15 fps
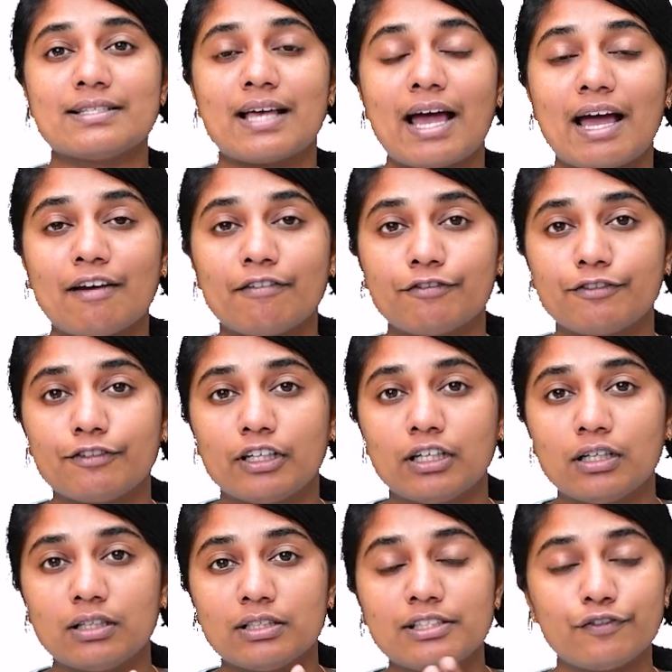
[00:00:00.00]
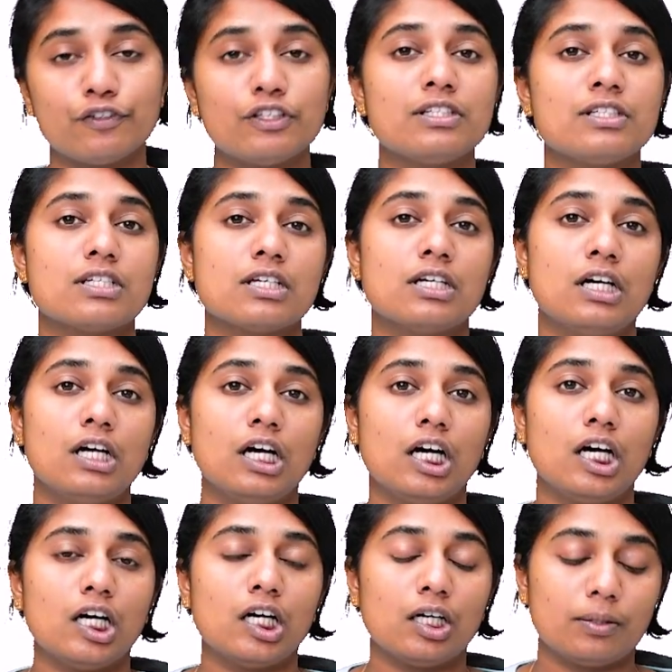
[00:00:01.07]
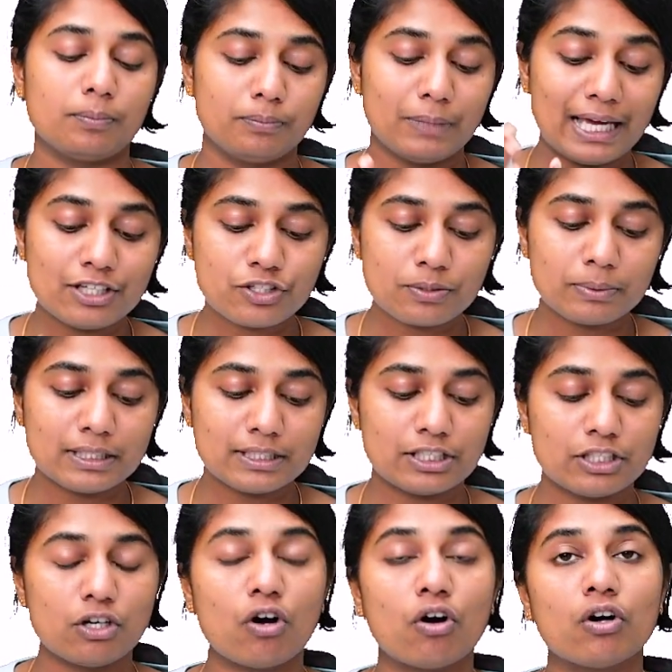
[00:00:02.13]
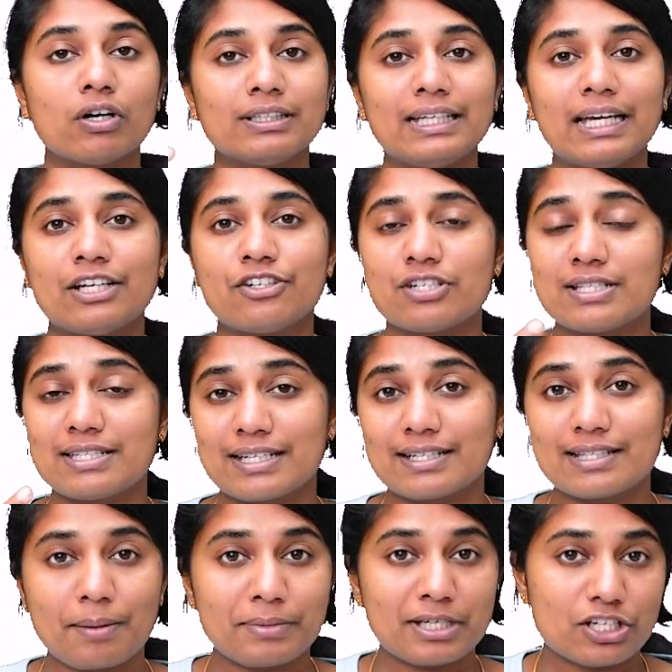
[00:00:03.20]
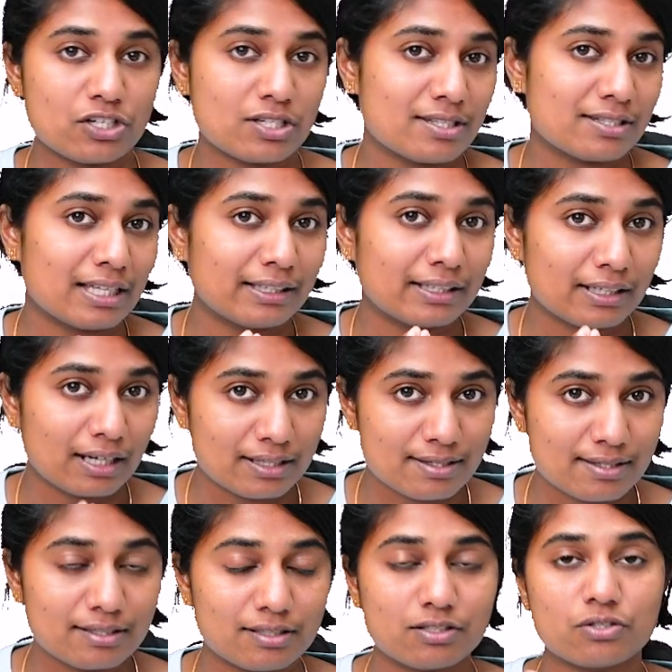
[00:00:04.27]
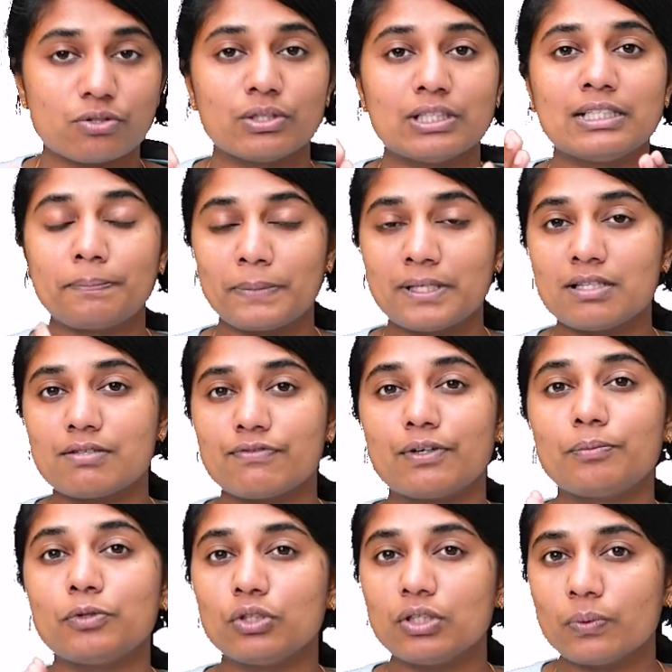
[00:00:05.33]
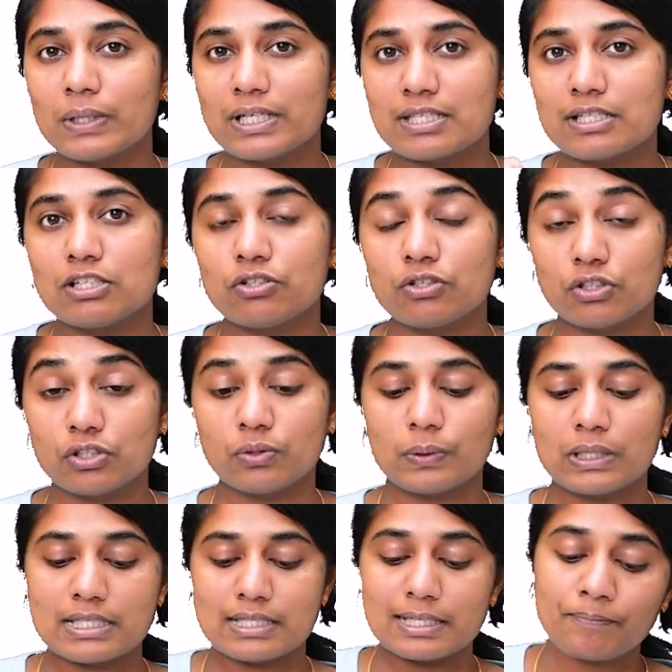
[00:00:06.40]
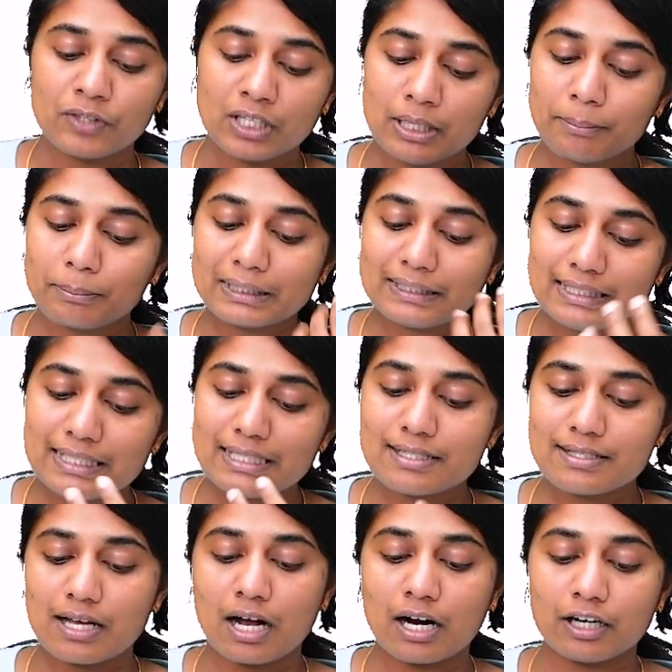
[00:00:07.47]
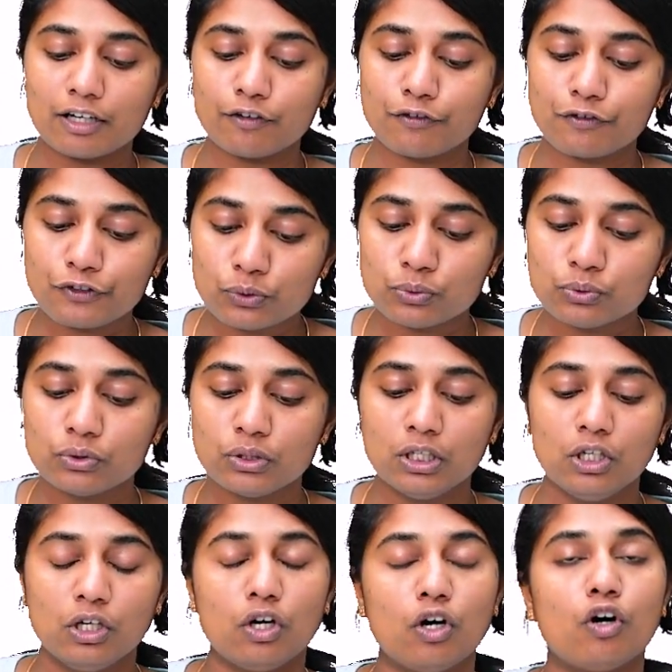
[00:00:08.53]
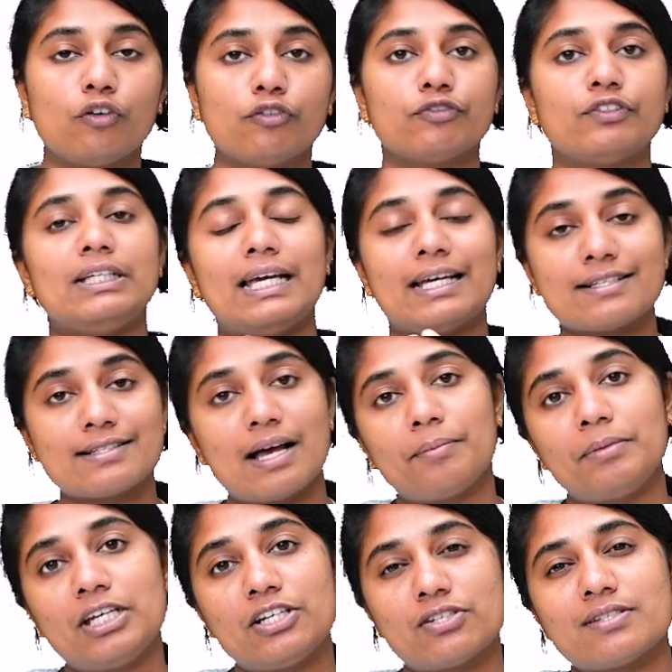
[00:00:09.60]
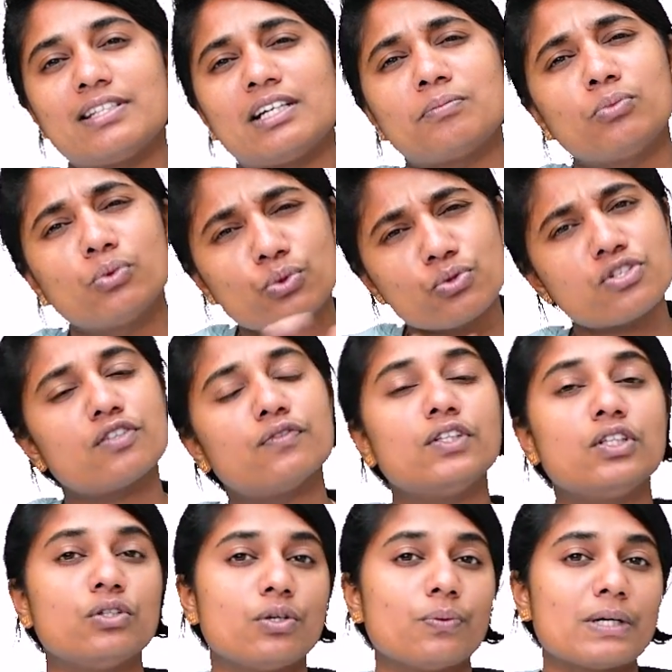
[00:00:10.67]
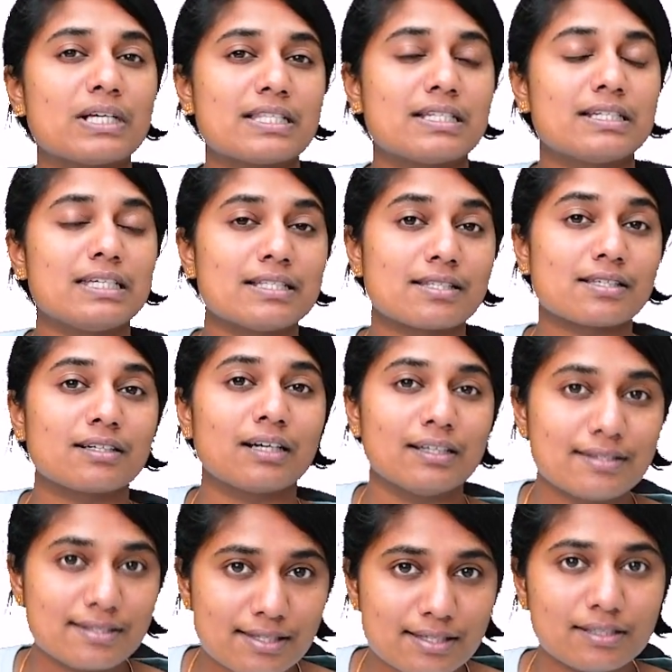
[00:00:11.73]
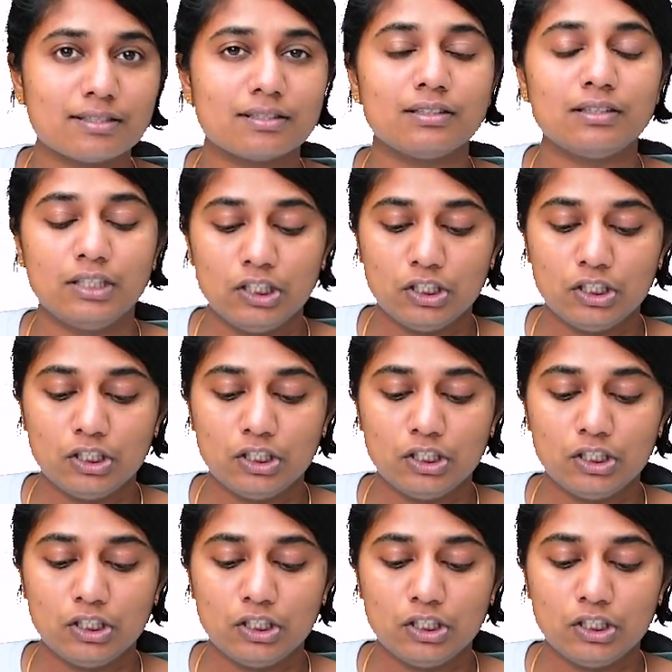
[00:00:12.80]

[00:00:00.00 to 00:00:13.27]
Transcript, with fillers: have different eligibility or the entrance examinations that they consider. So it depends from university to university, but these are a few of the examinations that most of the universities consider